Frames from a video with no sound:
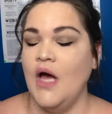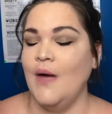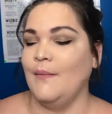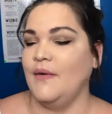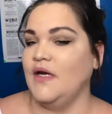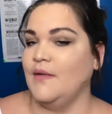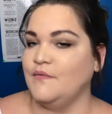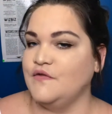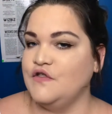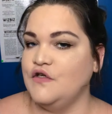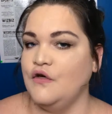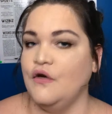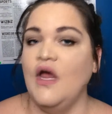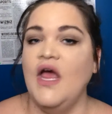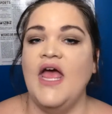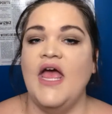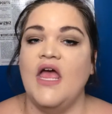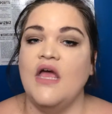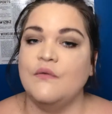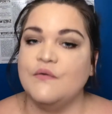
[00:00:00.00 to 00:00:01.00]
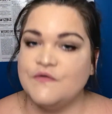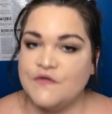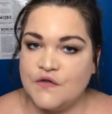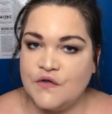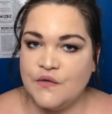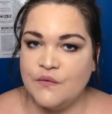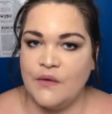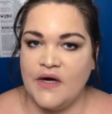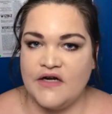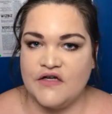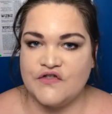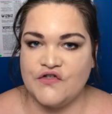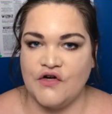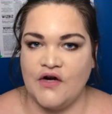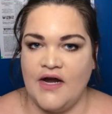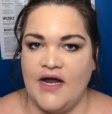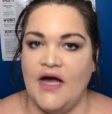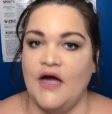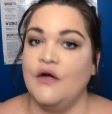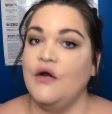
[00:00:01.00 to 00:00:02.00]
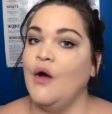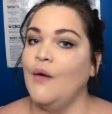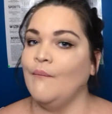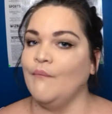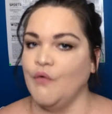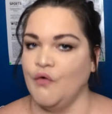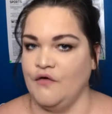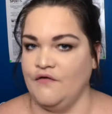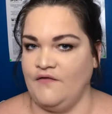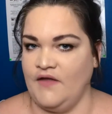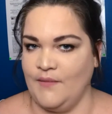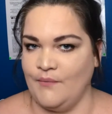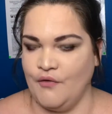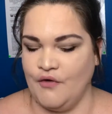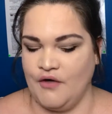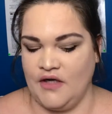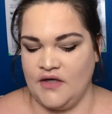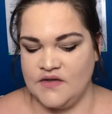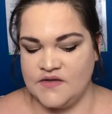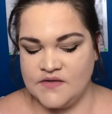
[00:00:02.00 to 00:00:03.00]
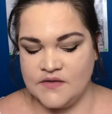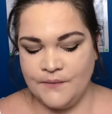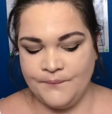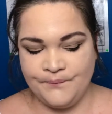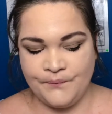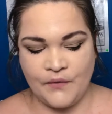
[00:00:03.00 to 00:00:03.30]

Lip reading: but number two, it was a good way to try out more of their products.